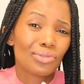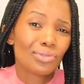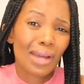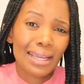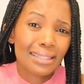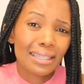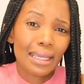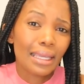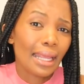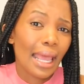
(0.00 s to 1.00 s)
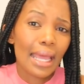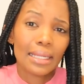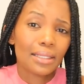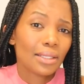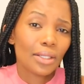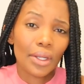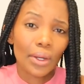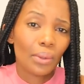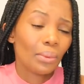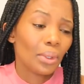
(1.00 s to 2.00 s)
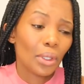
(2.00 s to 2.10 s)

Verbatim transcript: dry skin and you know